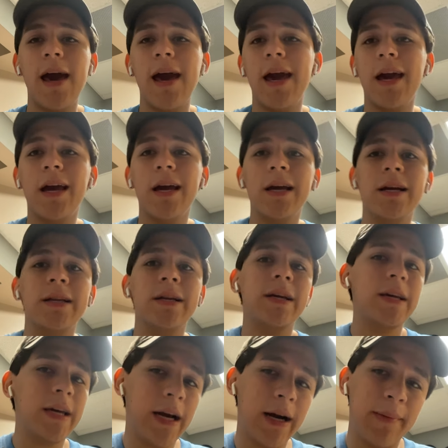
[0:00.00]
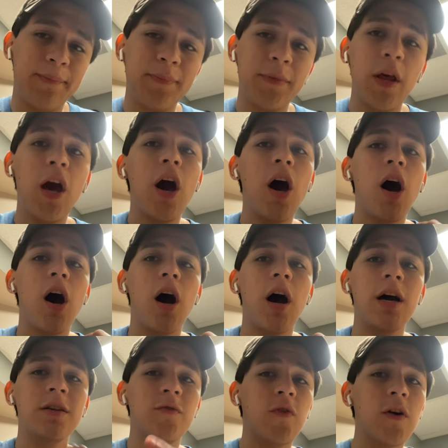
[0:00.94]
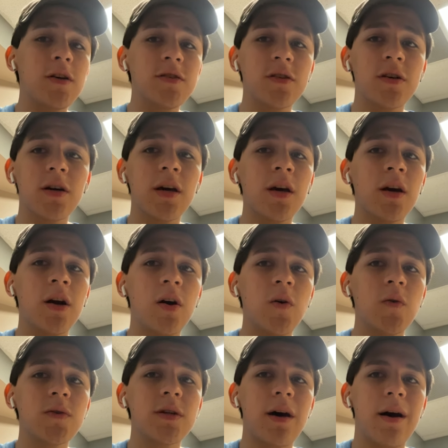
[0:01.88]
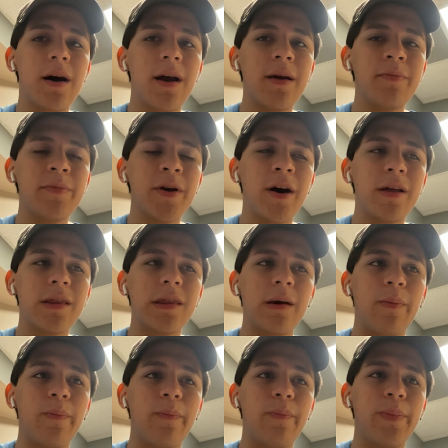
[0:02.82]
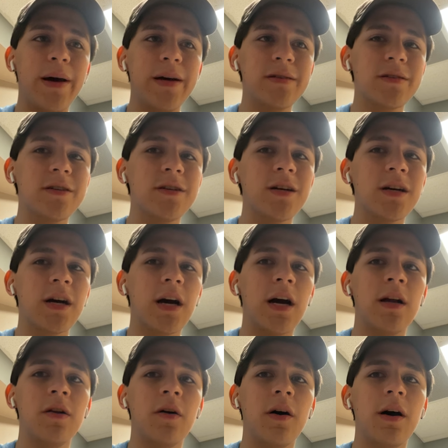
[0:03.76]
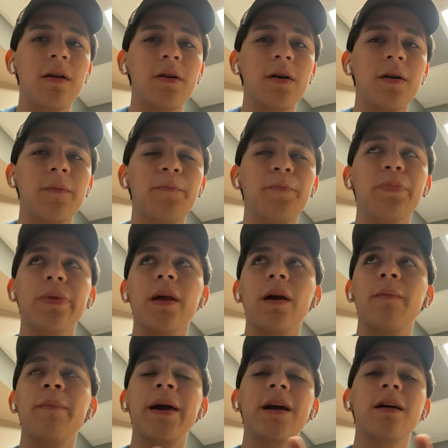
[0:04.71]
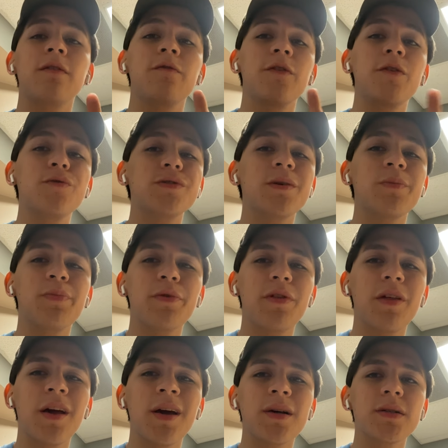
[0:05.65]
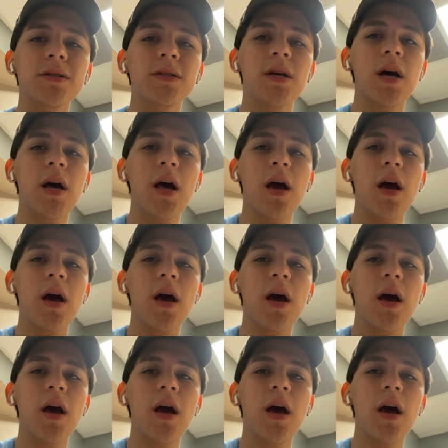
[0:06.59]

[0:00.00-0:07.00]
And yeah, as far as cooking goes, I am not the best cook. I know how to make a few simple things,